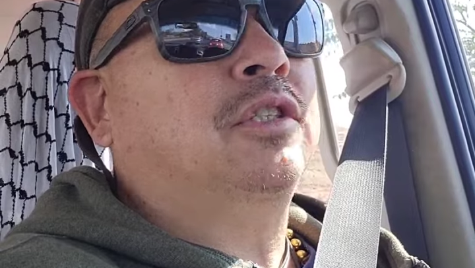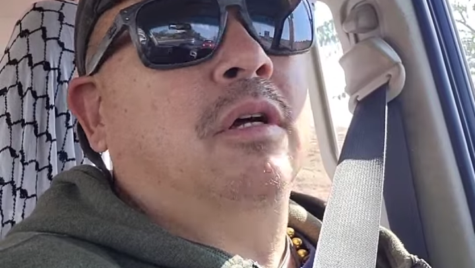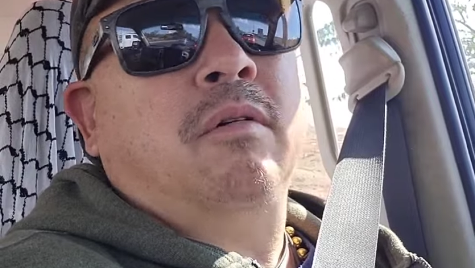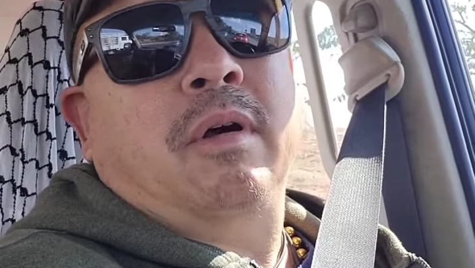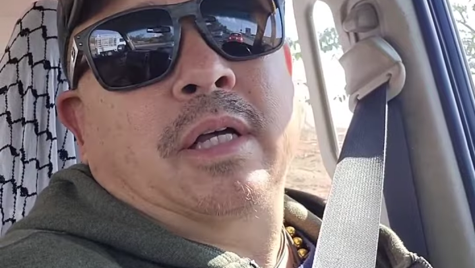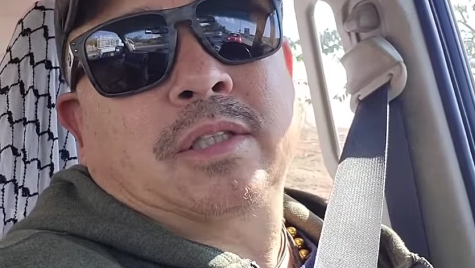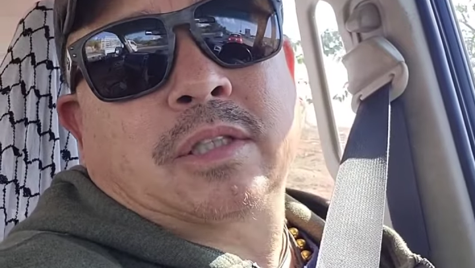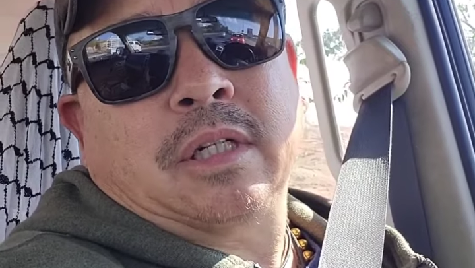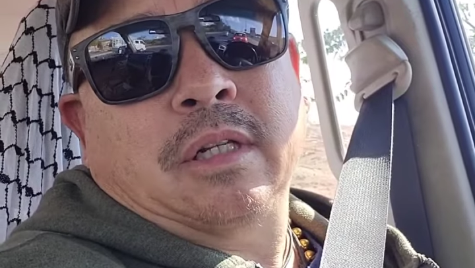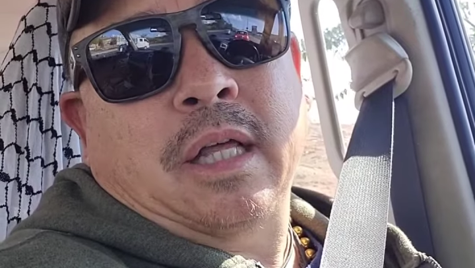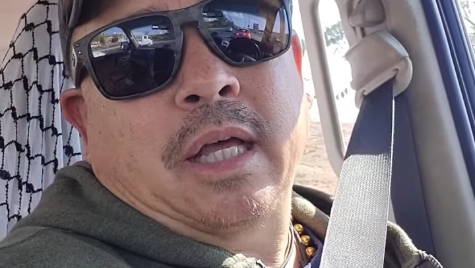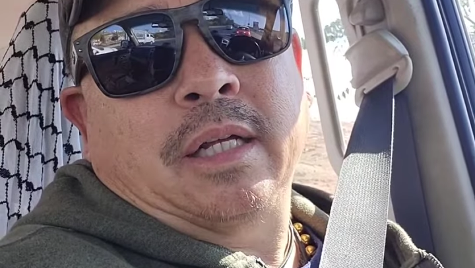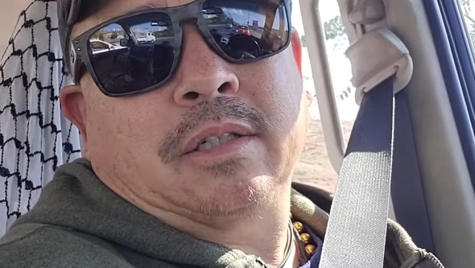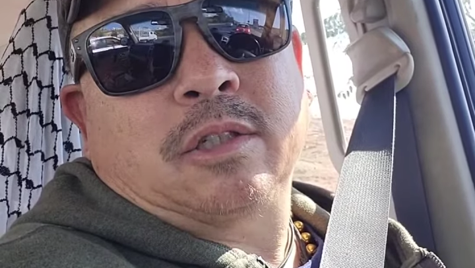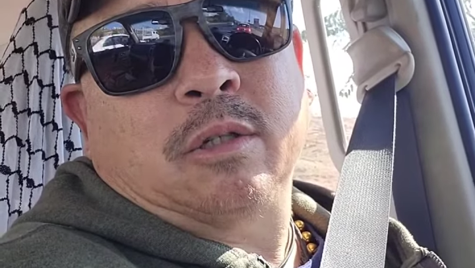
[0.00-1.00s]
don't
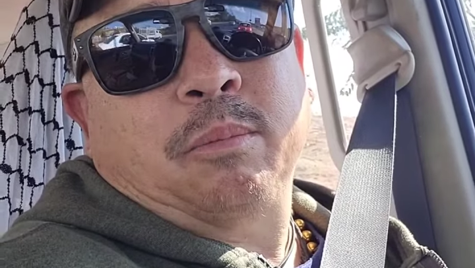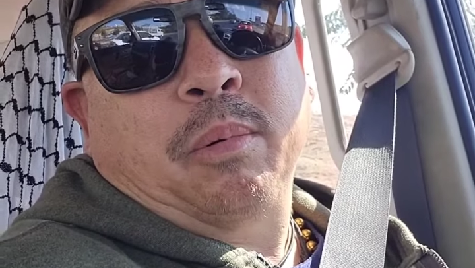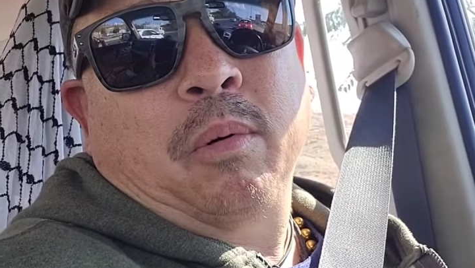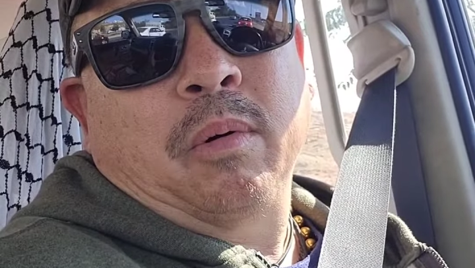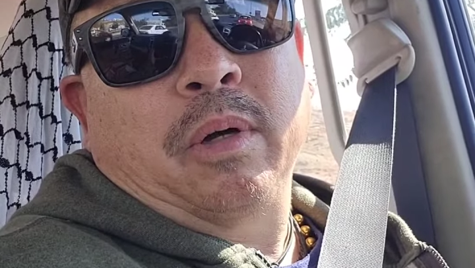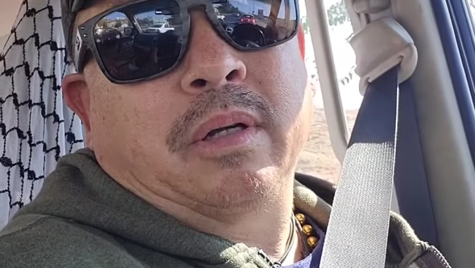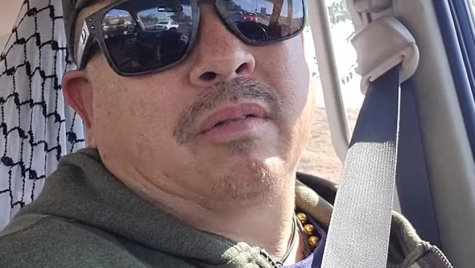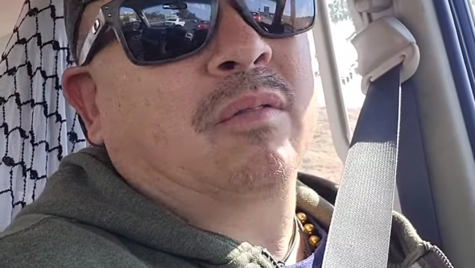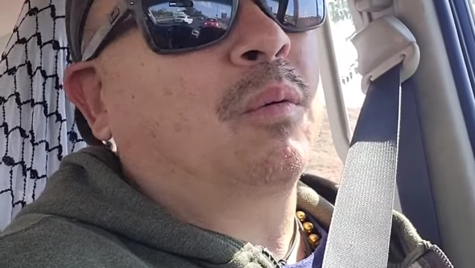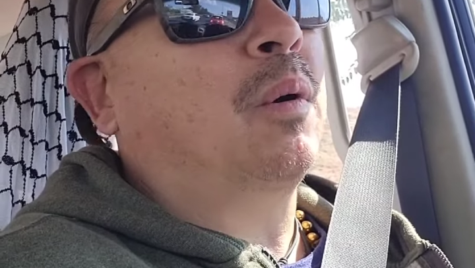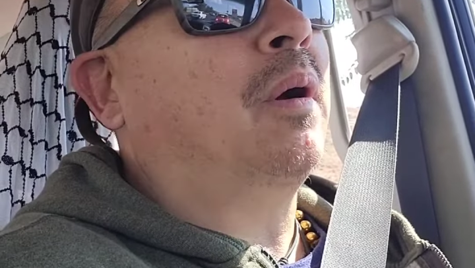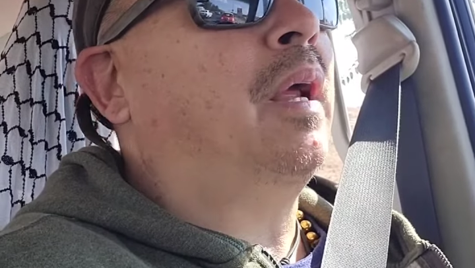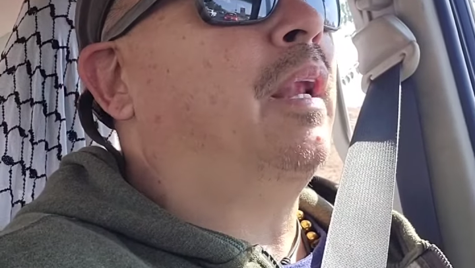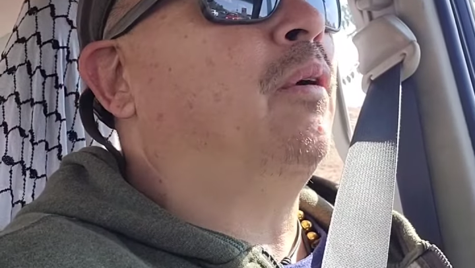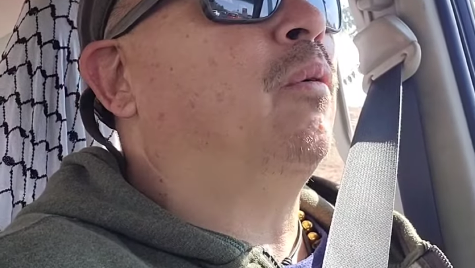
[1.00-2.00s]
escalate to the point
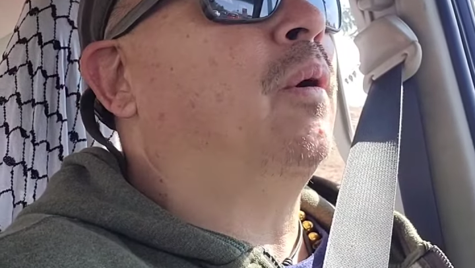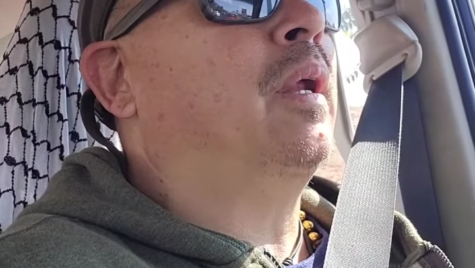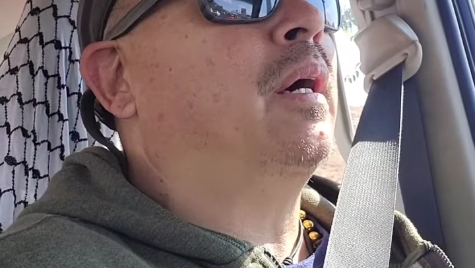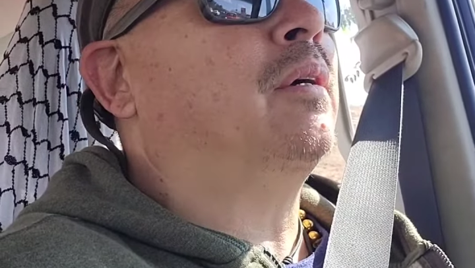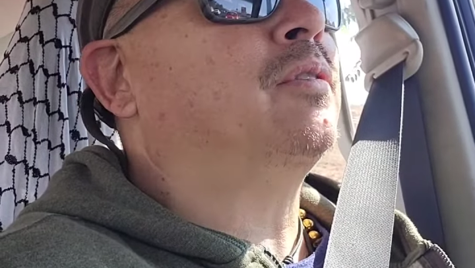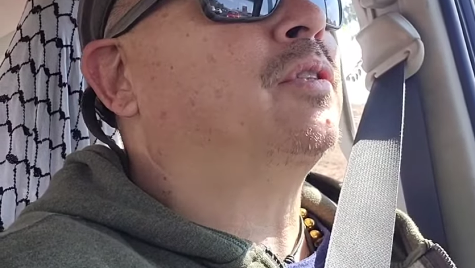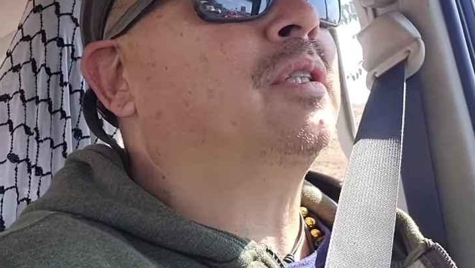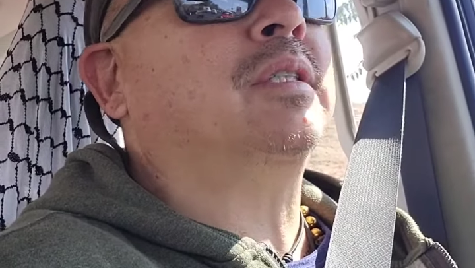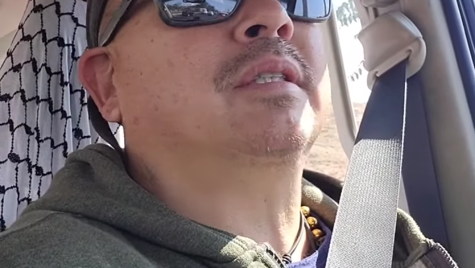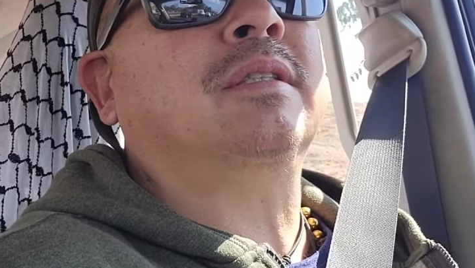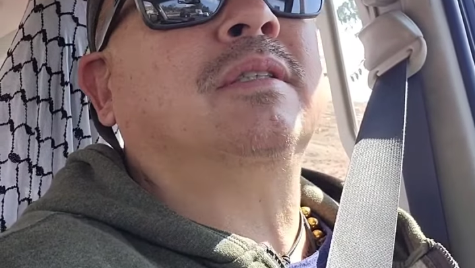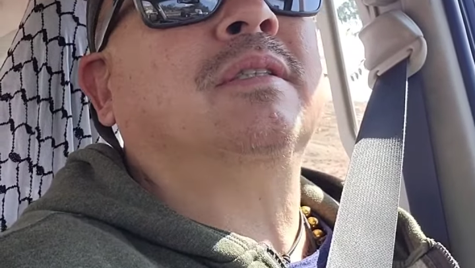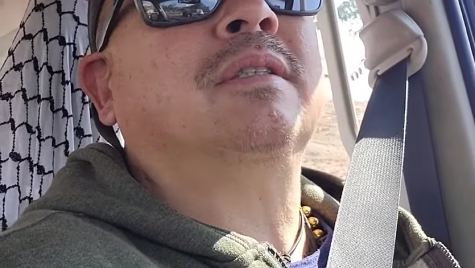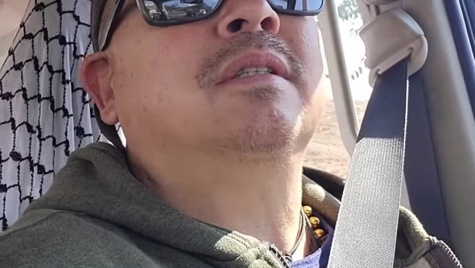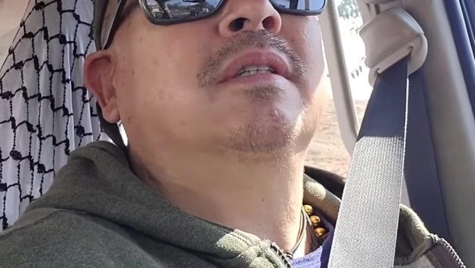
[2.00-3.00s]
where anyone else
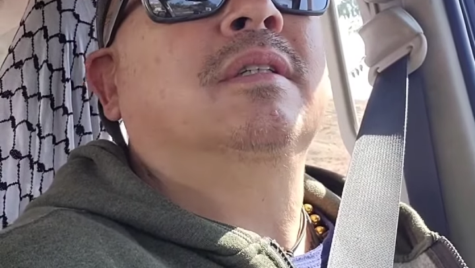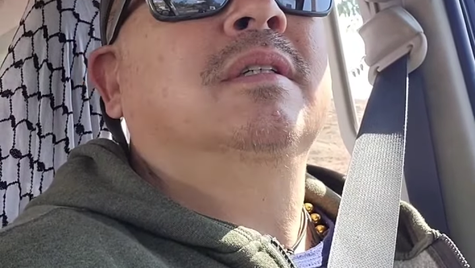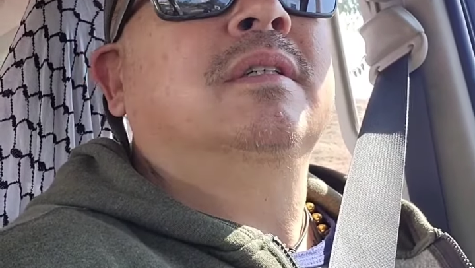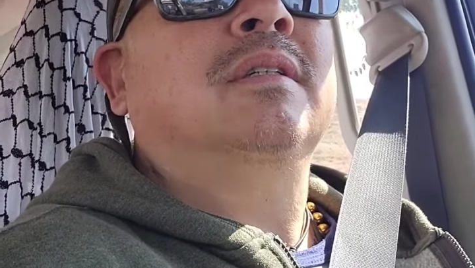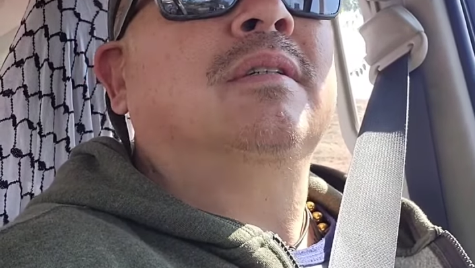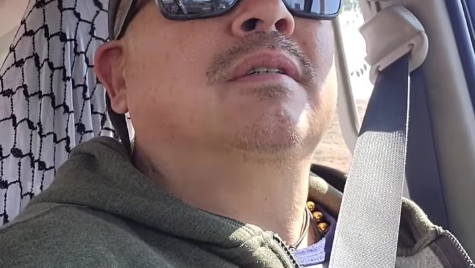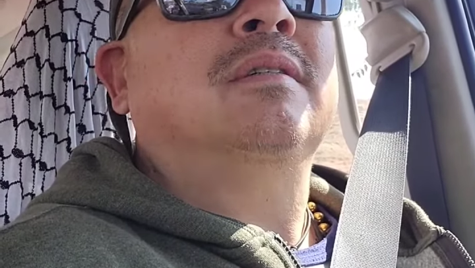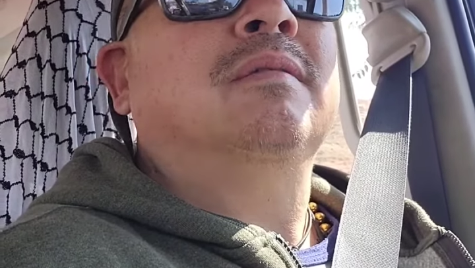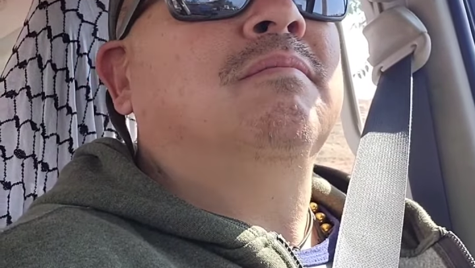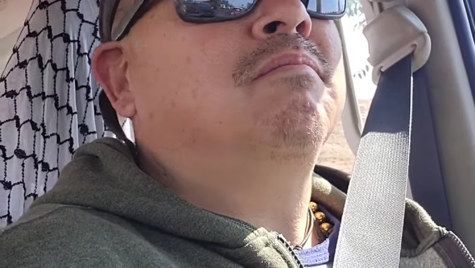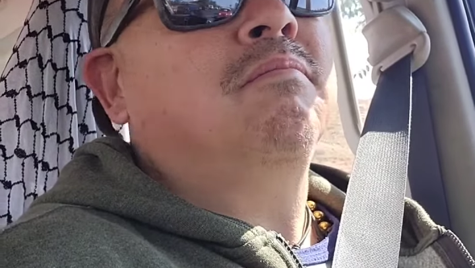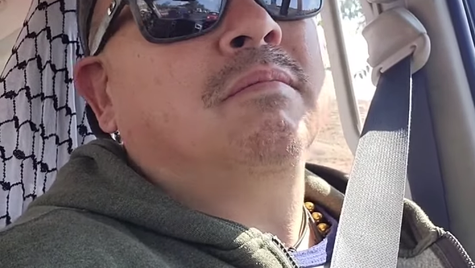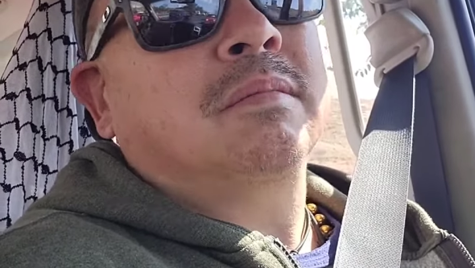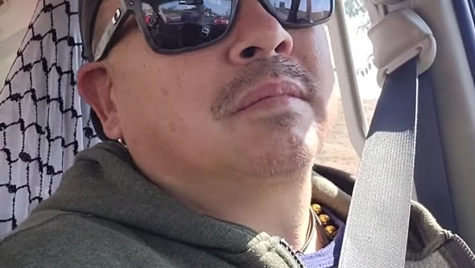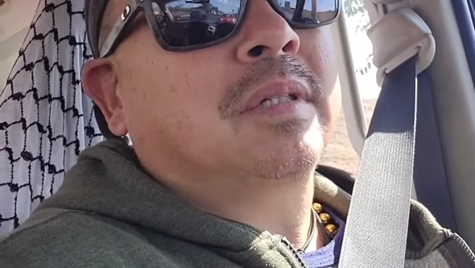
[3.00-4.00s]
is
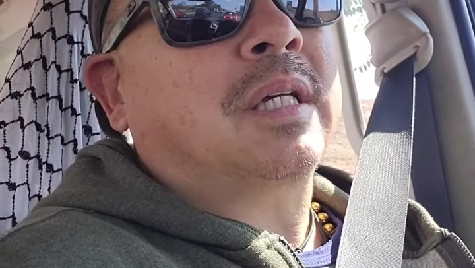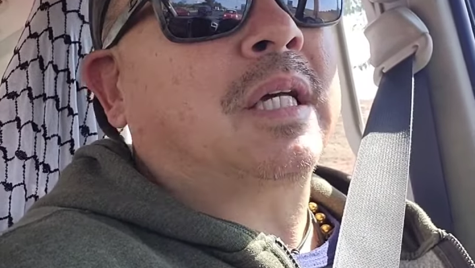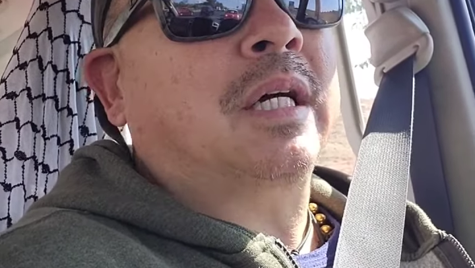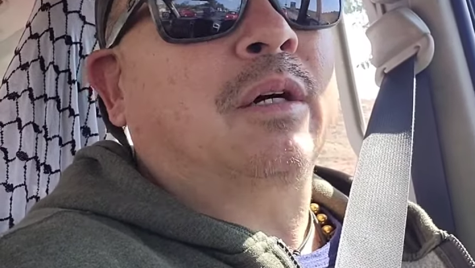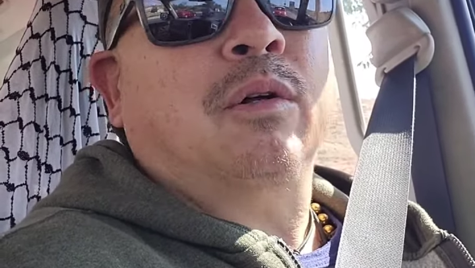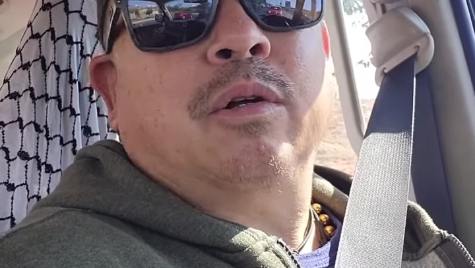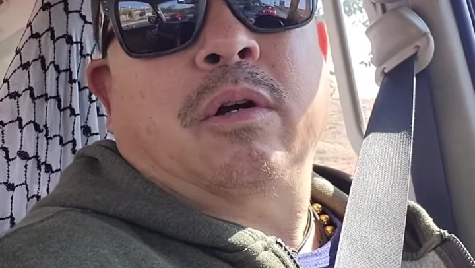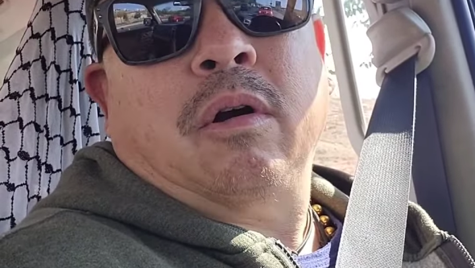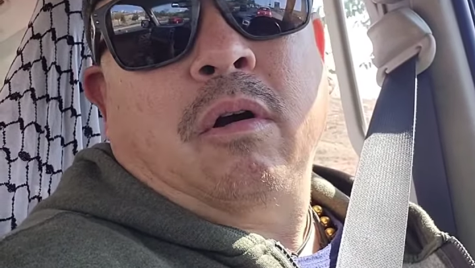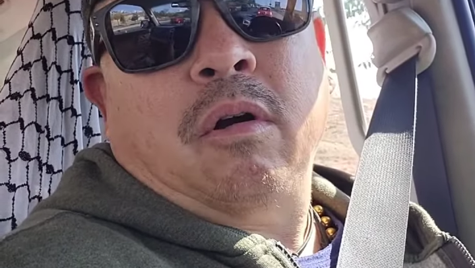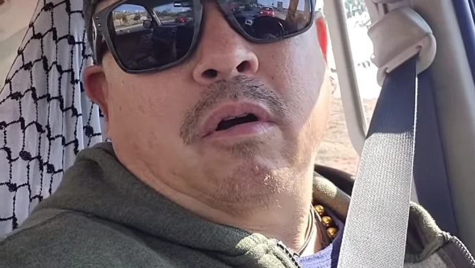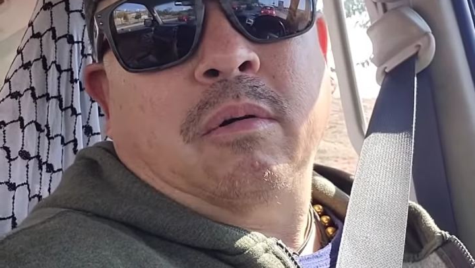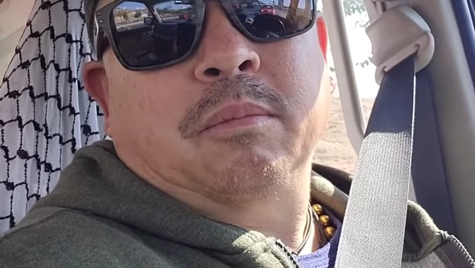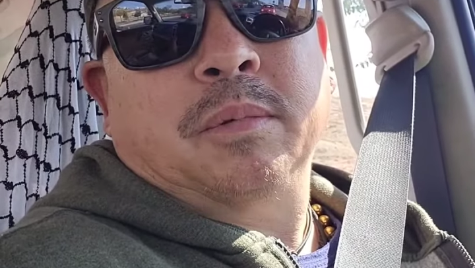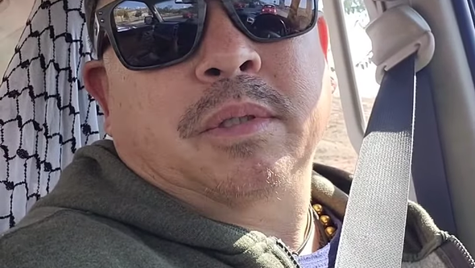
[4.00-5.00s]
killed or
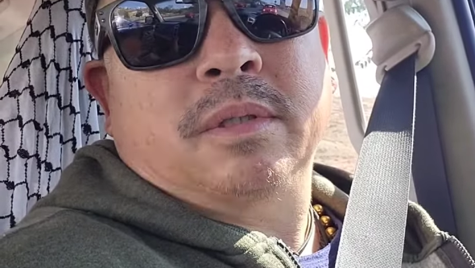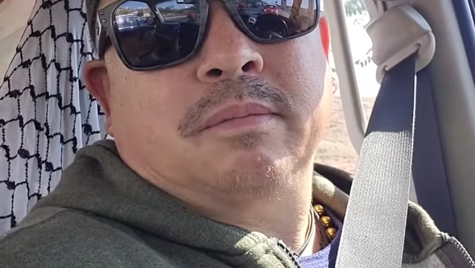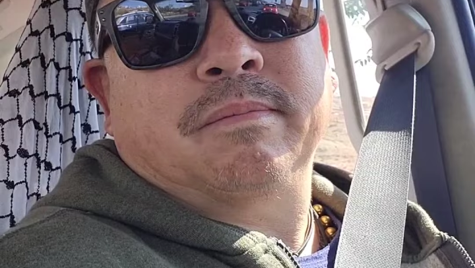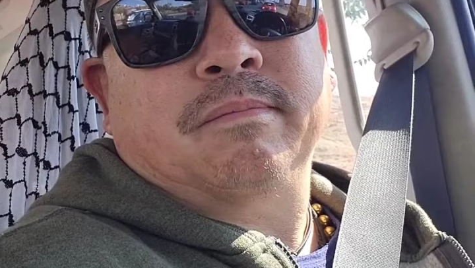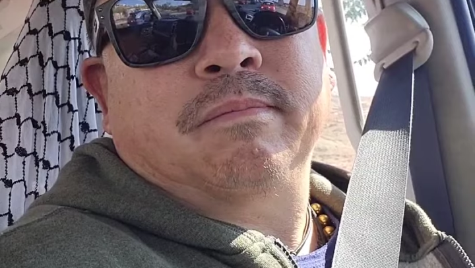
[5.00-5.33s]
harmed.